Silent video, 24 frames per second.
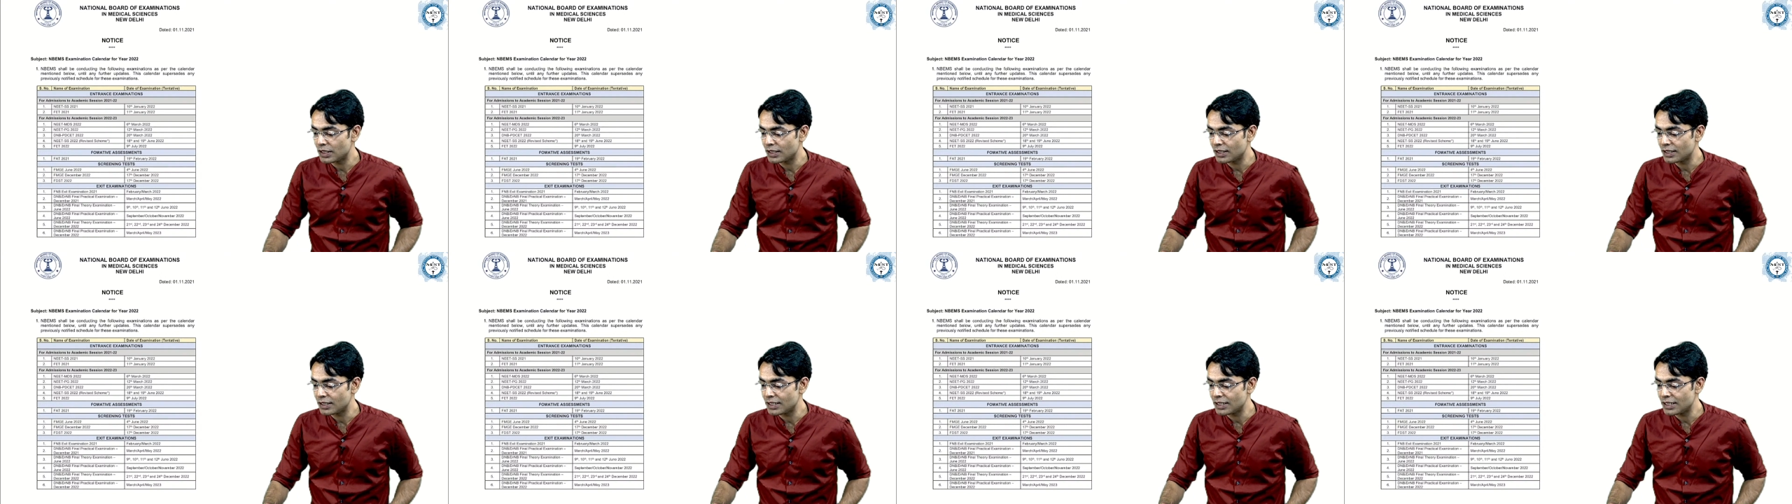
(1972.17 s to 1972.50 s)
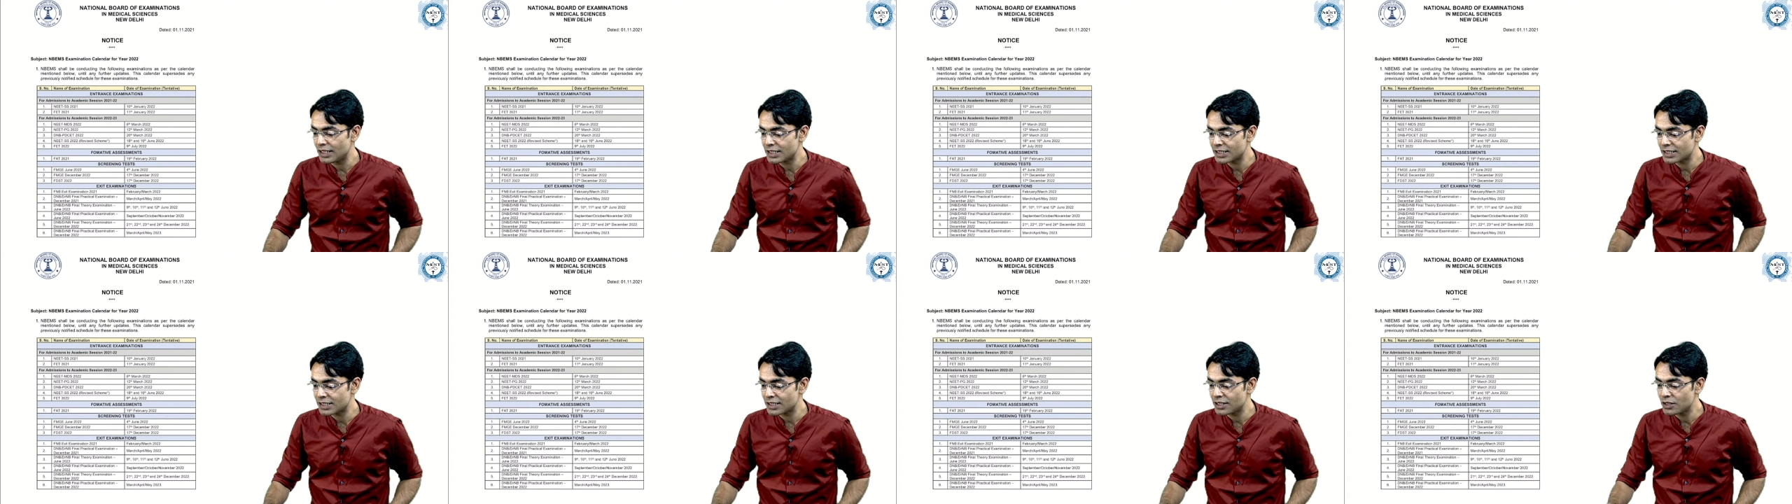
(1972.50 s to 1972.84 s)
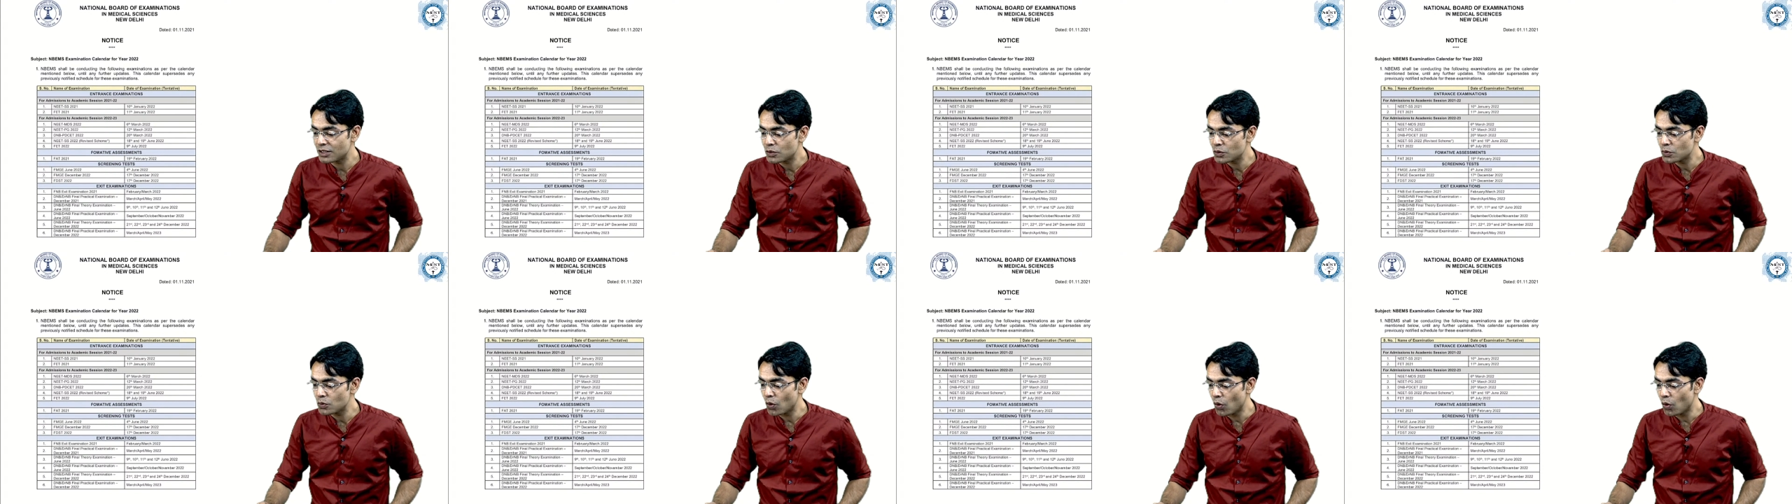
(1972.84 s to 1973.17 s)
listen
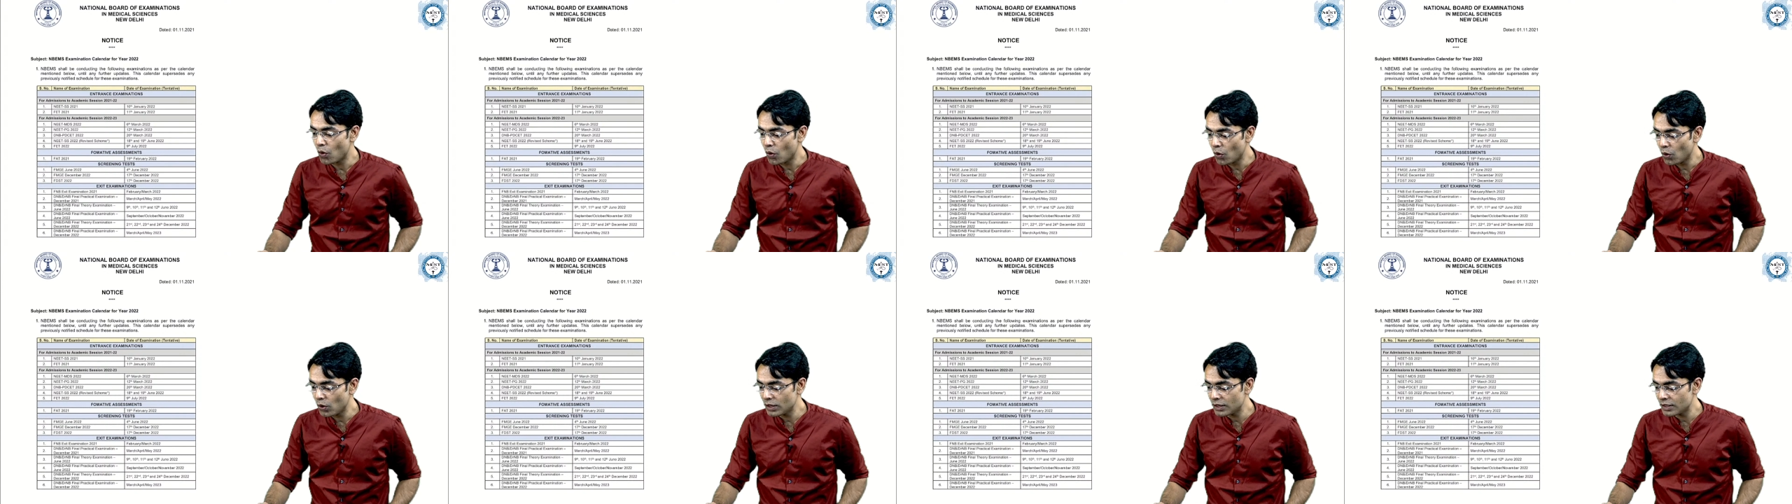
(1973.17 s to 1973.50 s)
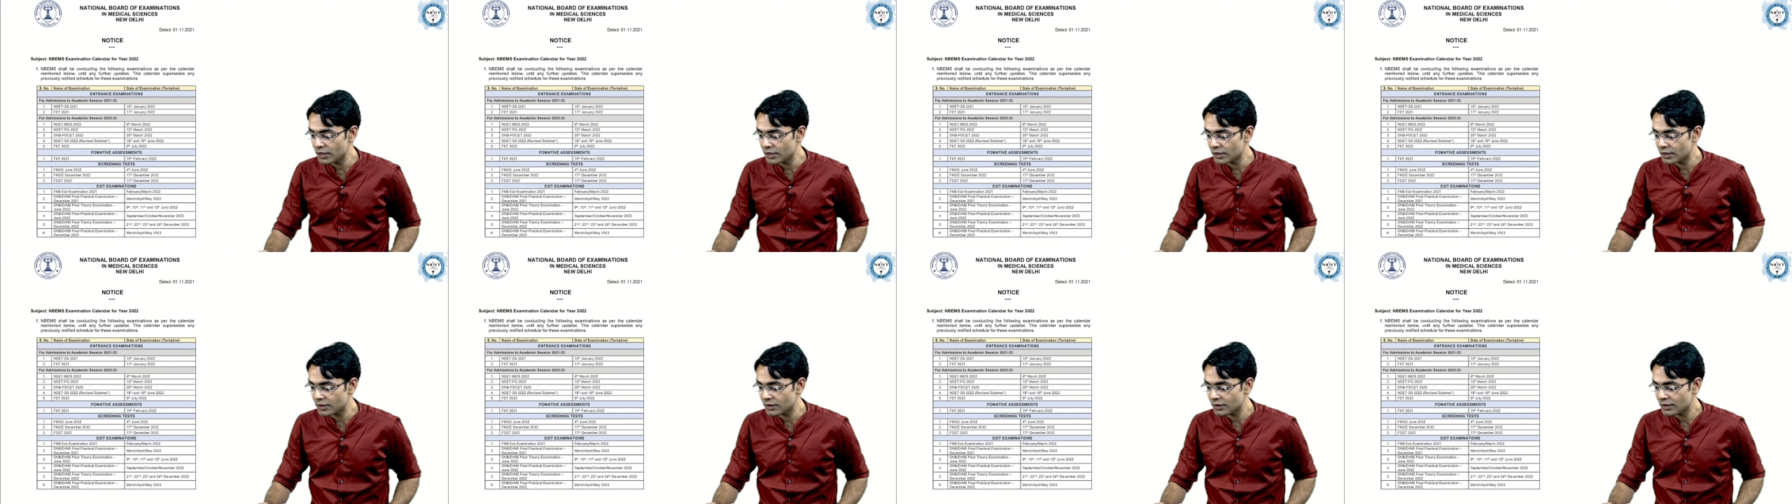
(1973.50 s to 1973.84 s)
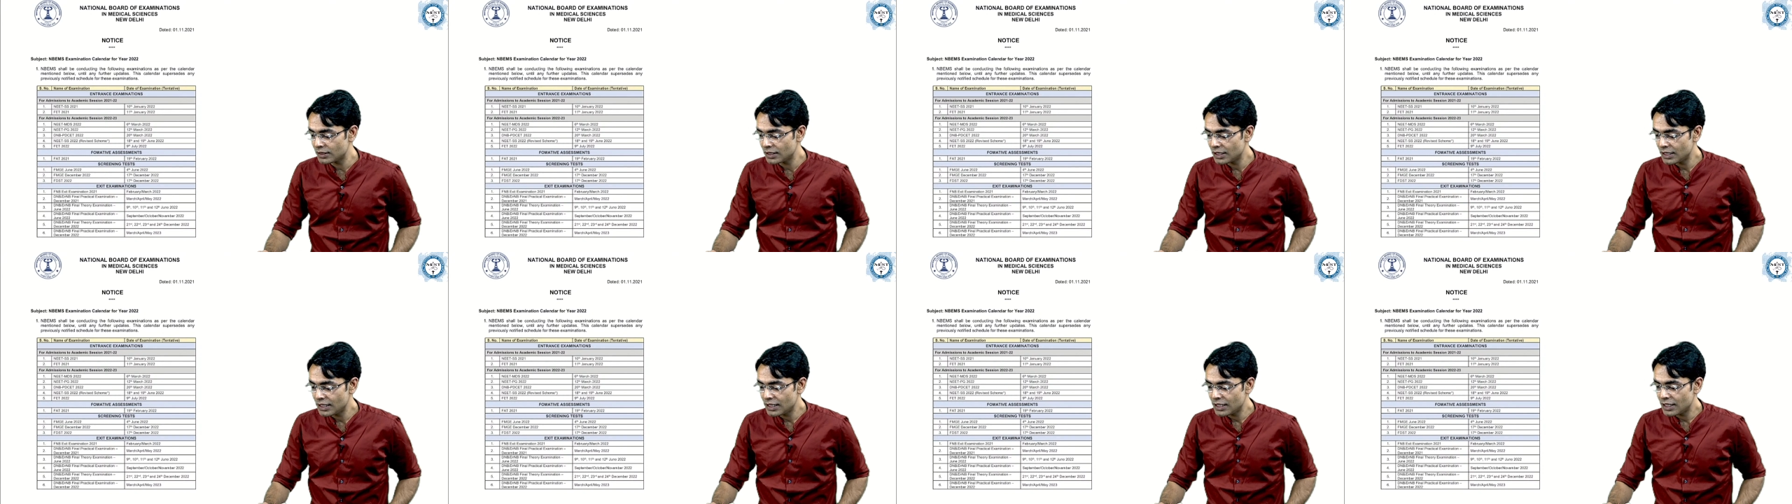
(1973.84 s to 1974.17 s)
to all the
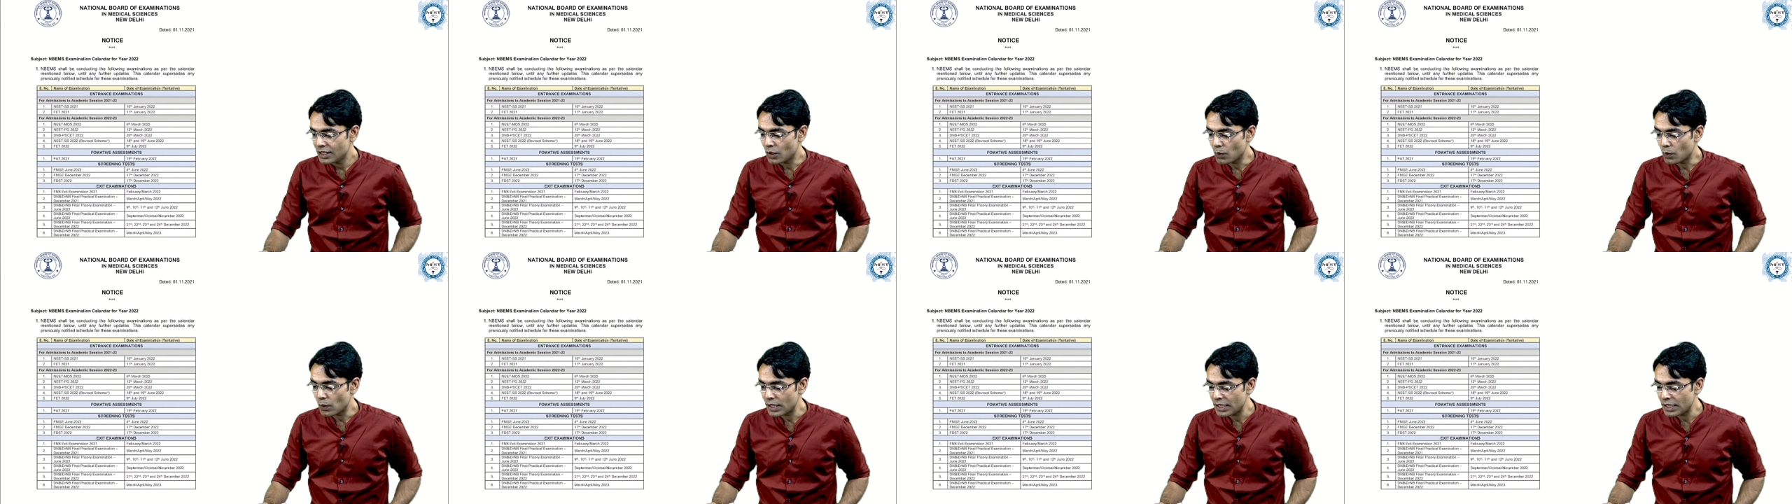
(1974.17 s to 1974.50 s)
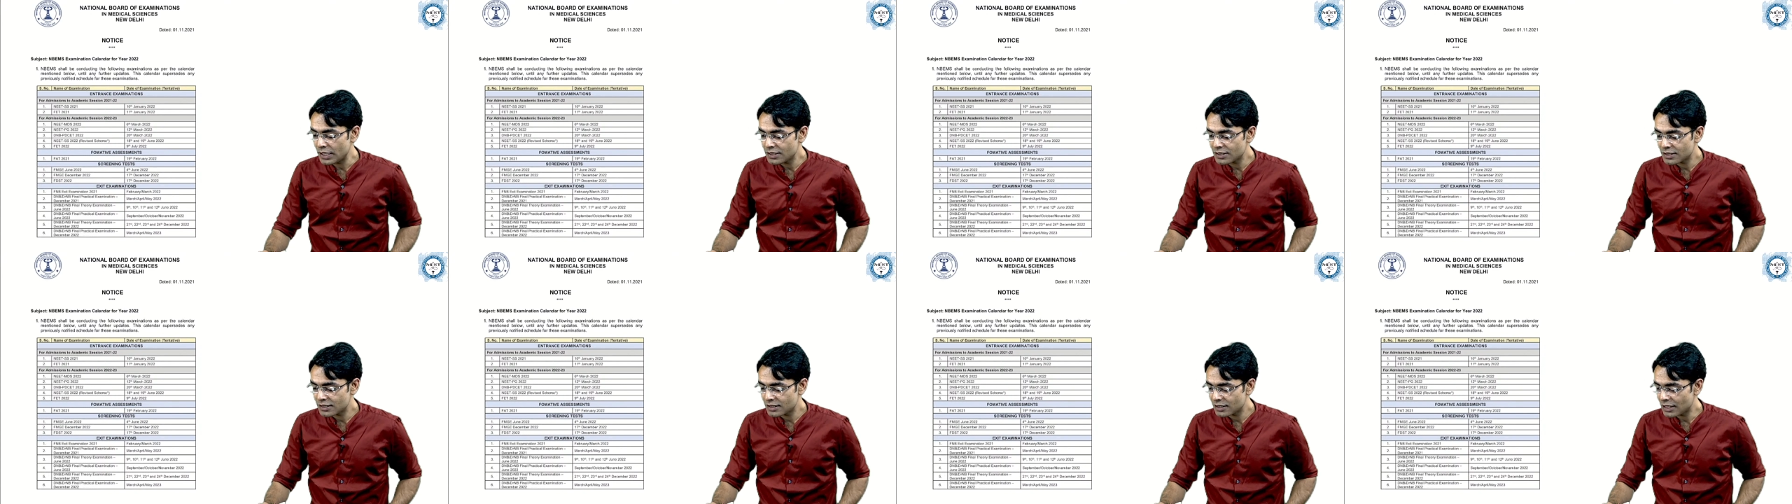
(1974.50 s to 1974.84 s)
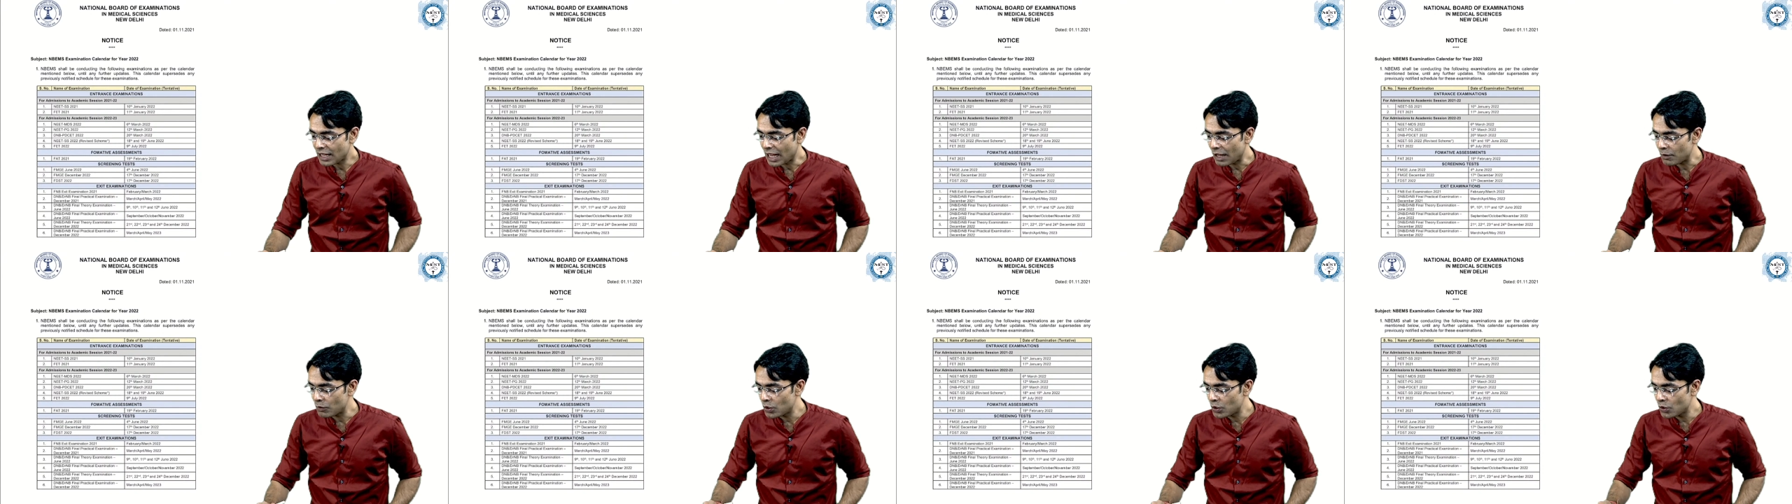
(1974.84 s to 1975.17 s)
queries.
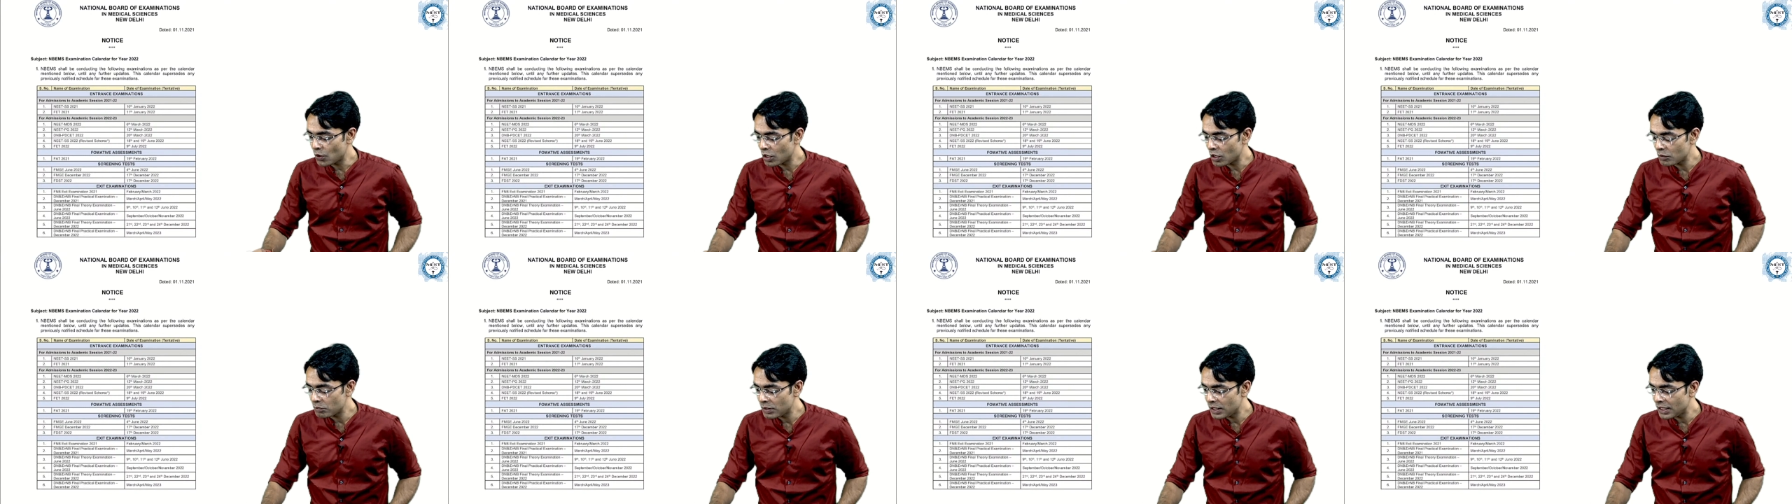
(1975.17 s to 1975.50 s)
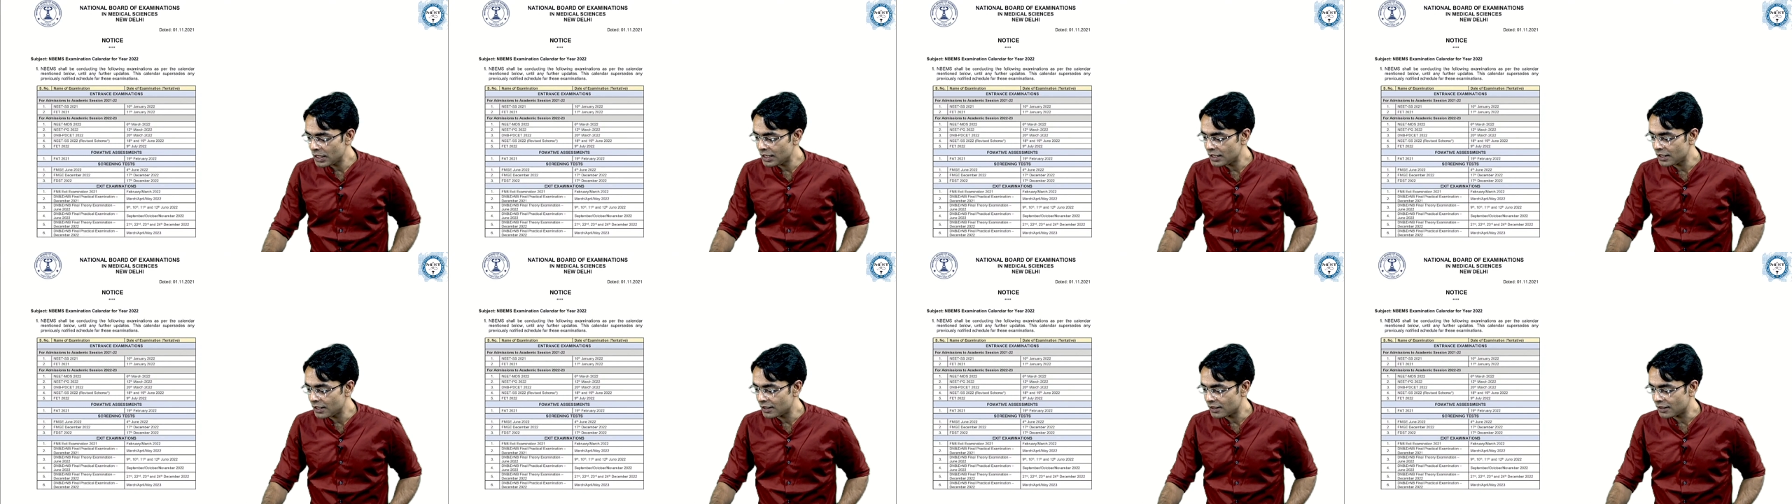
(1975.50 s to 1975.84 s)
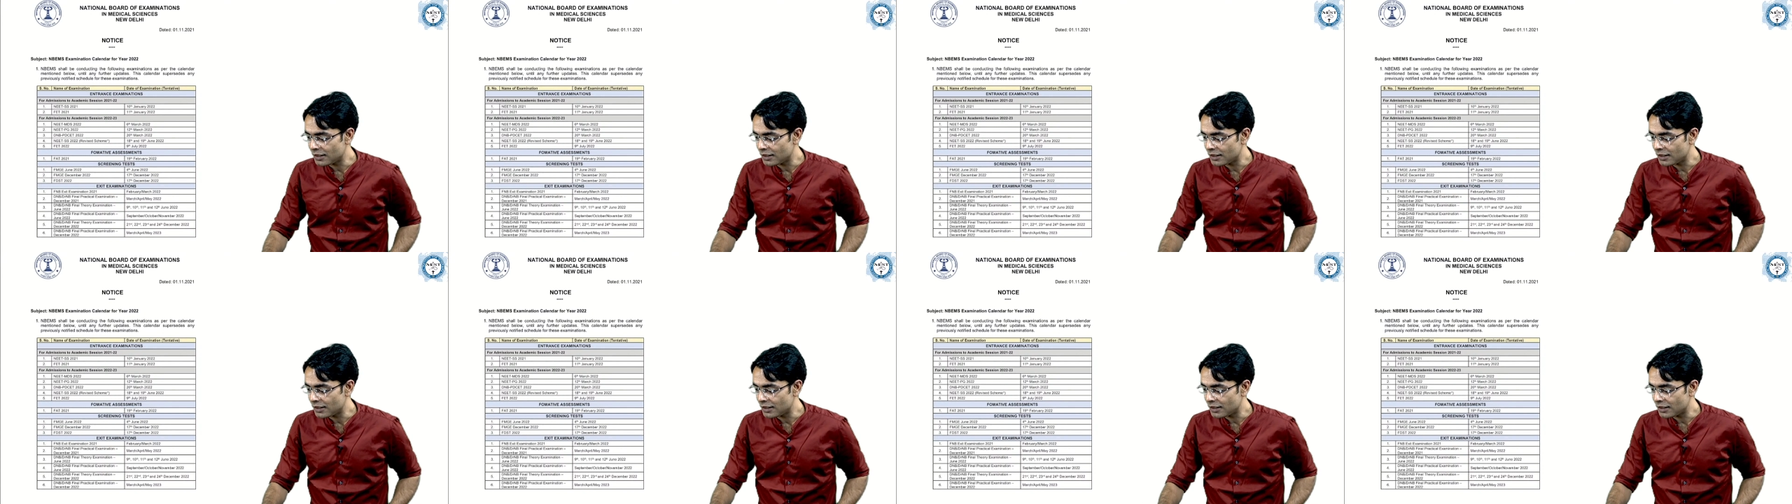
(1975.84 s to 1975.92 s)
I would not be